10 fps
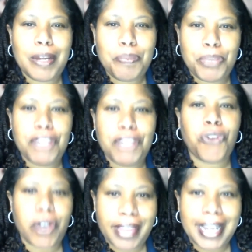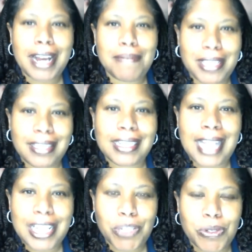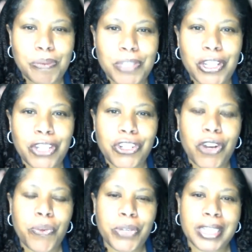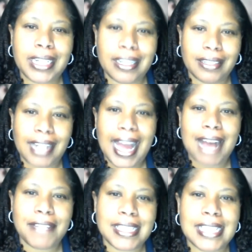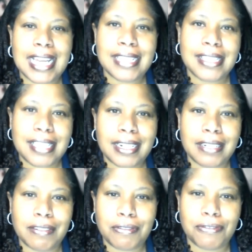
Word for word: before they come to the classroom. So you don't really have a sense of